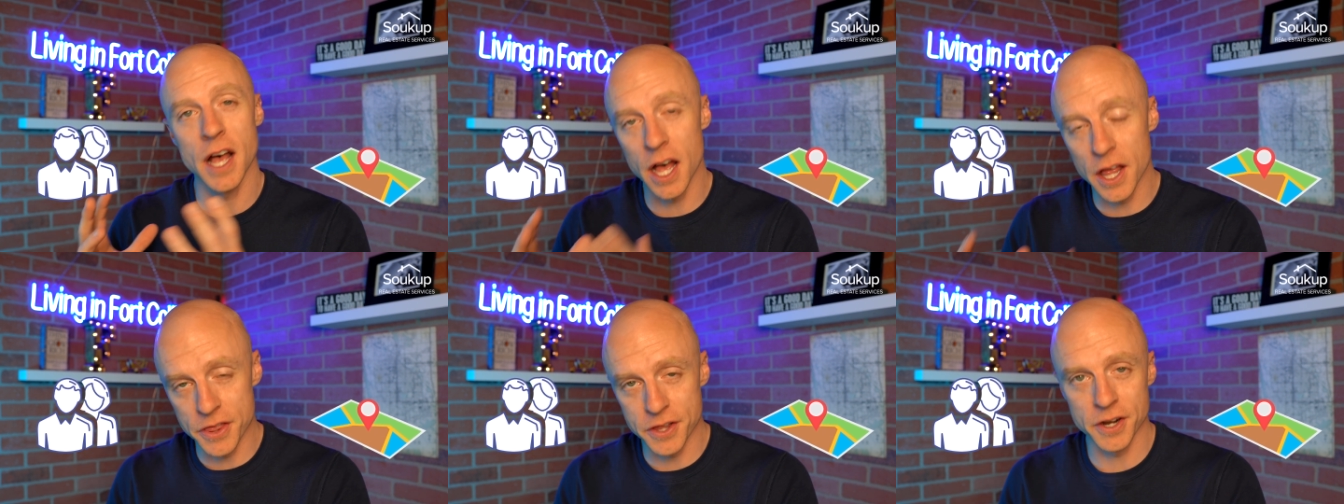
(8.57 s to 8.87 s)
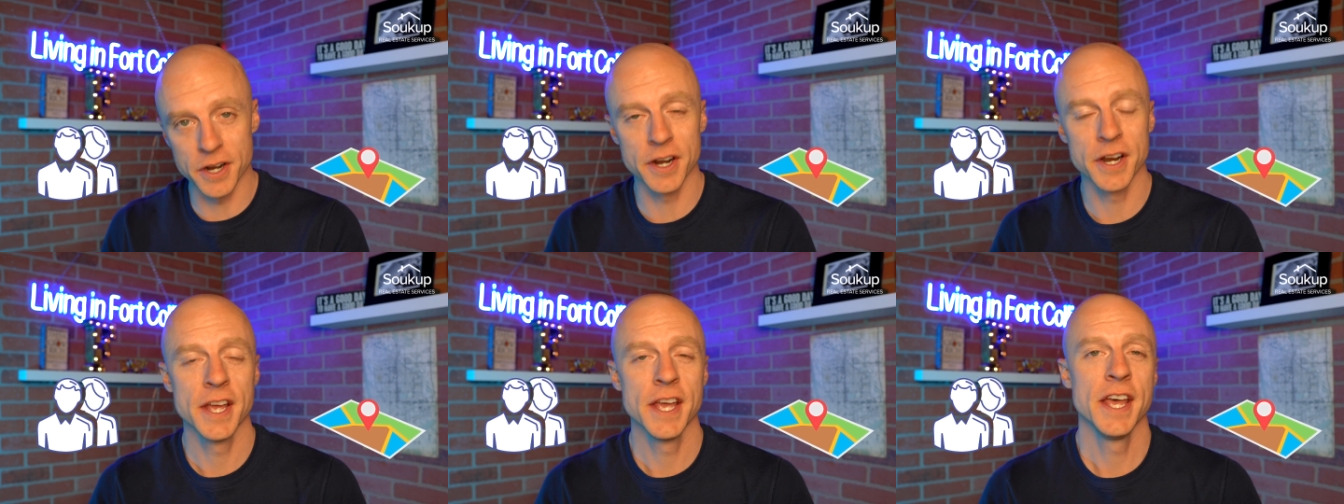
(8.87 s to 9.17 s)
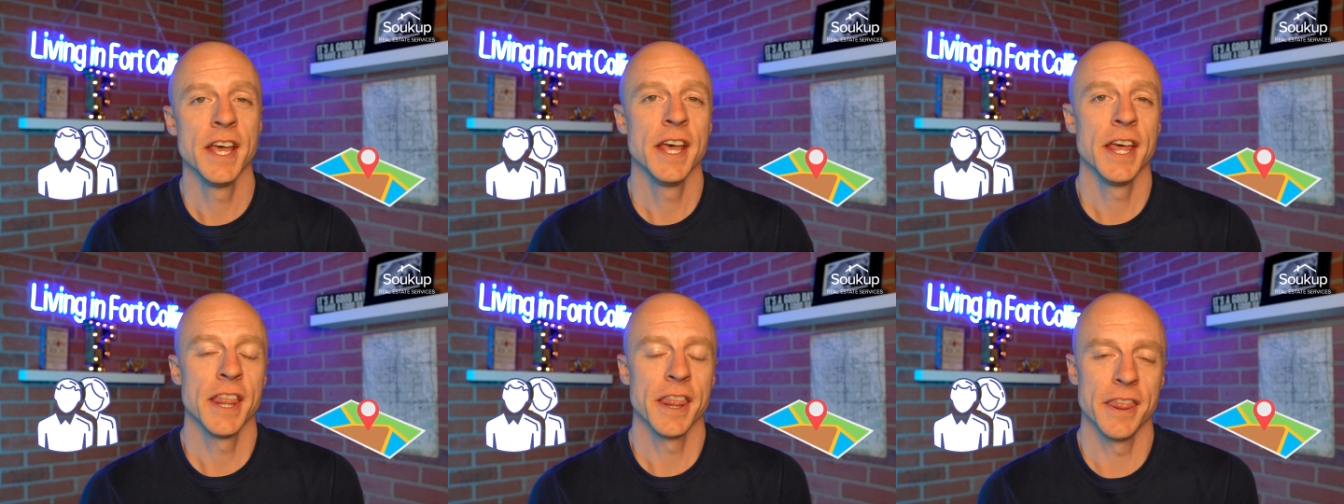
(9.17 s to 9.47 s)
other
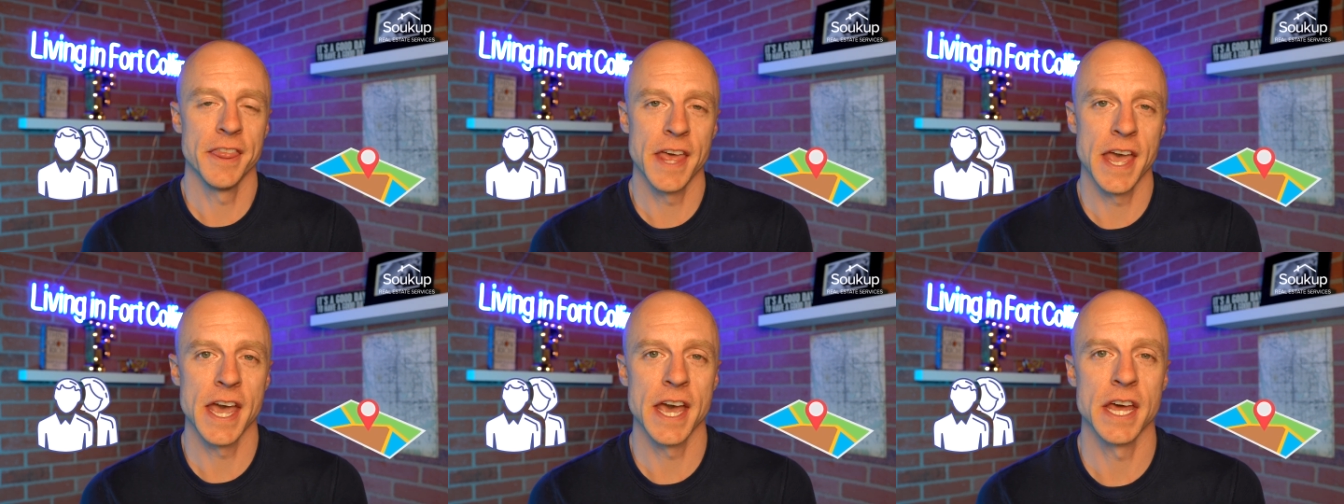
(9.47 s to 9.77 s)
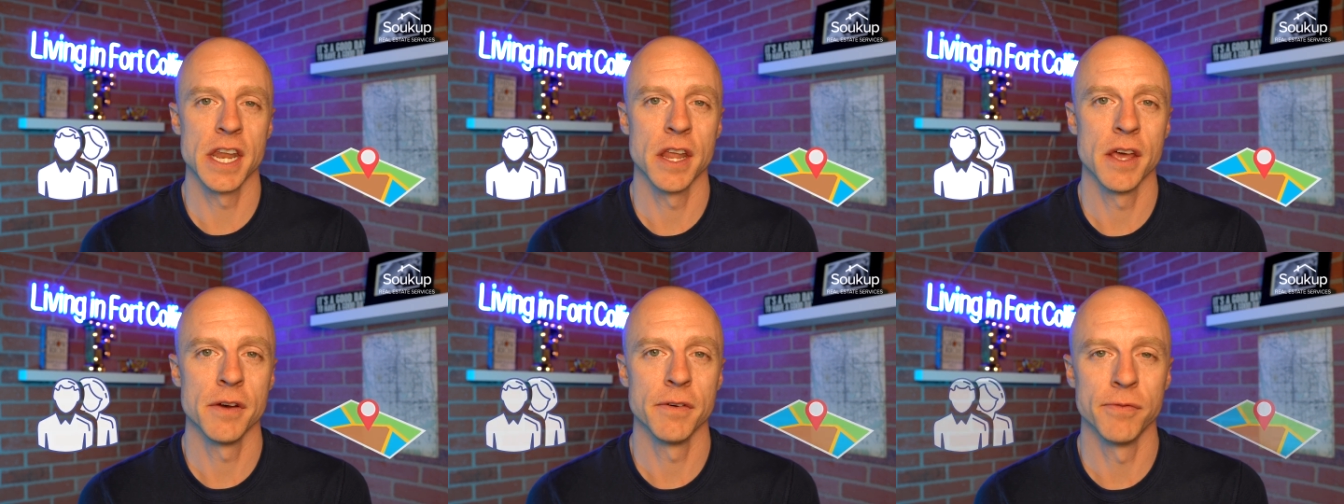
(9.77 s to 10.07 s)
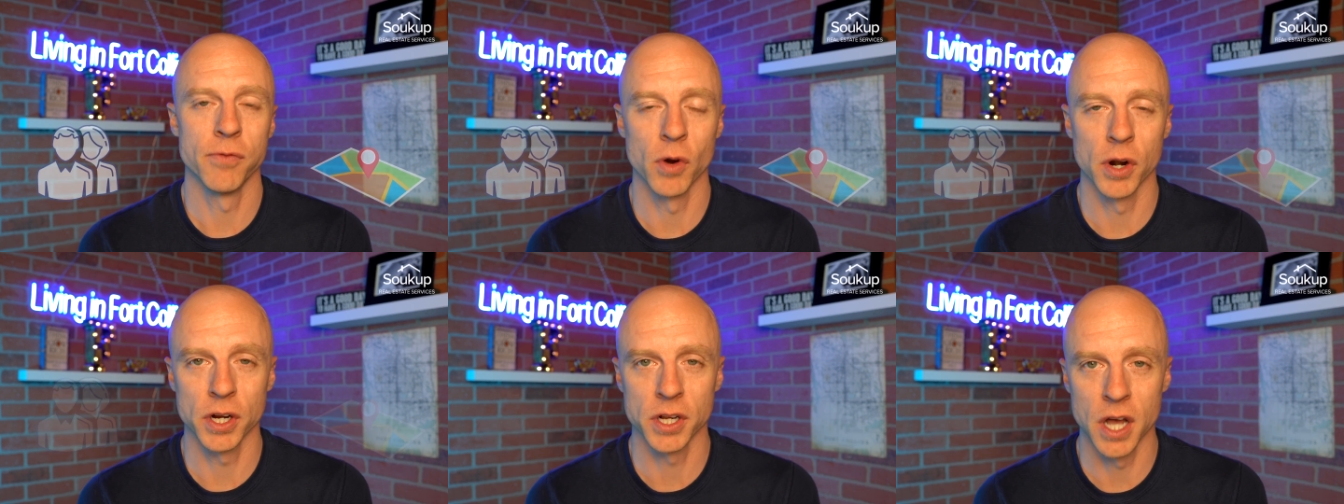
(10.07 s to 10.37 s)
than
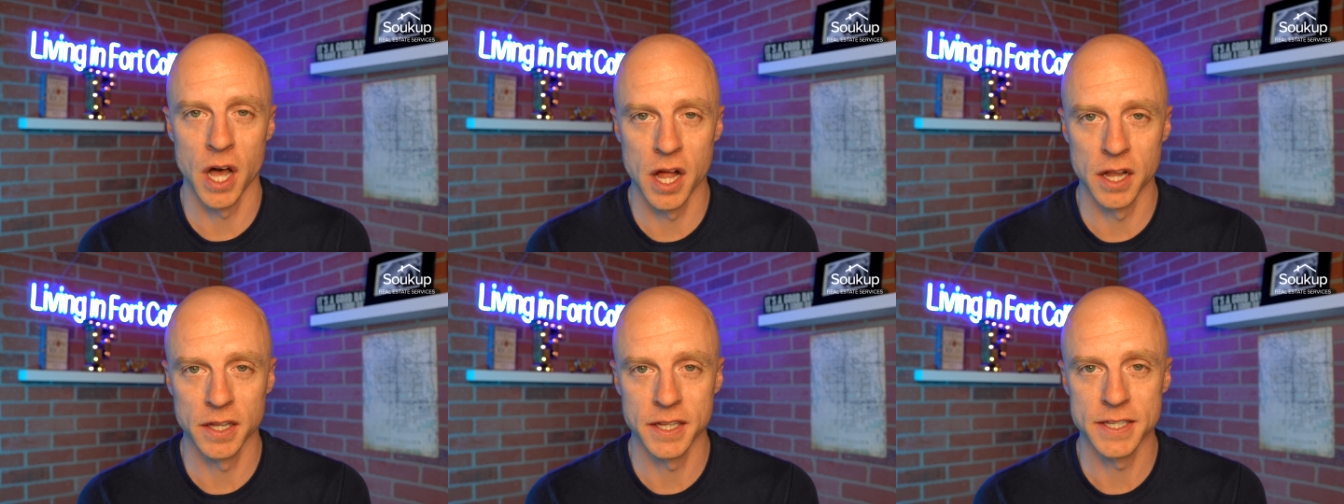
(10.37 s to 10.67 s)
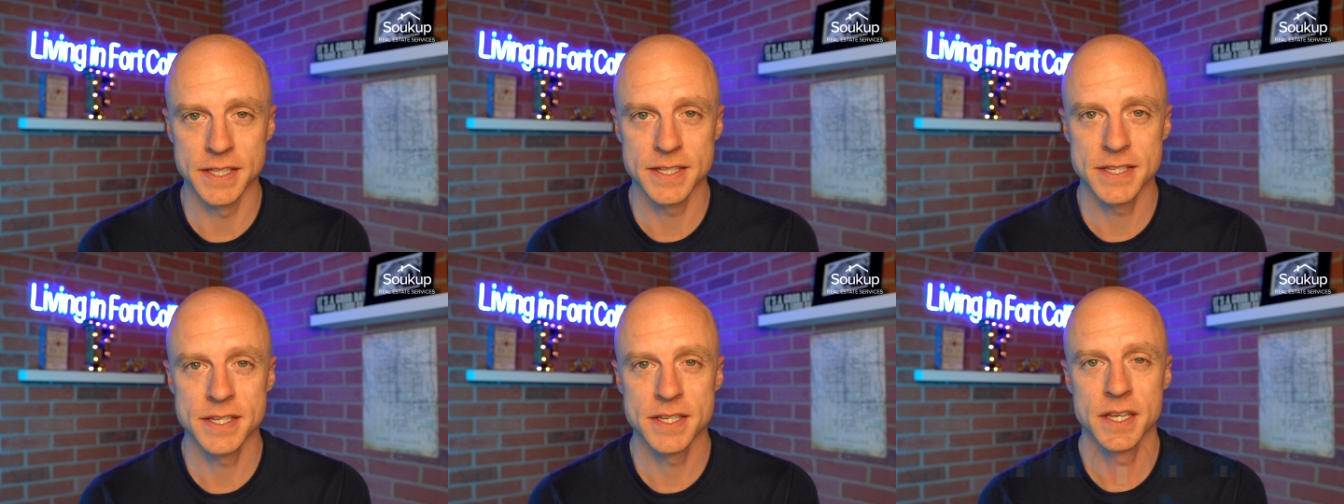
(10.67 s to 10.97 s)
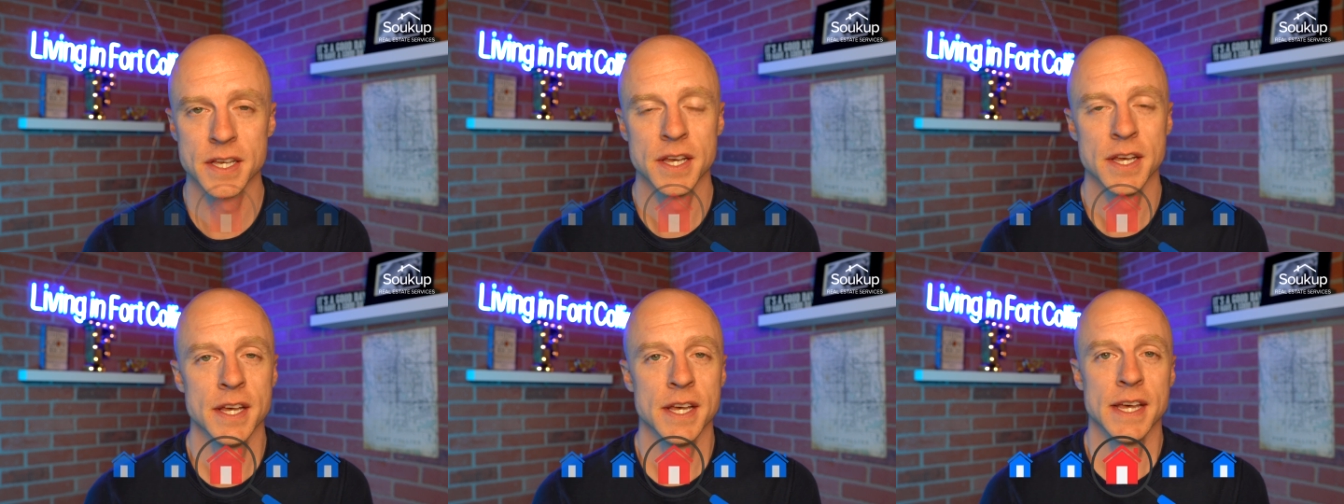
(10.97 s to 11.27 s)
Fort Collins.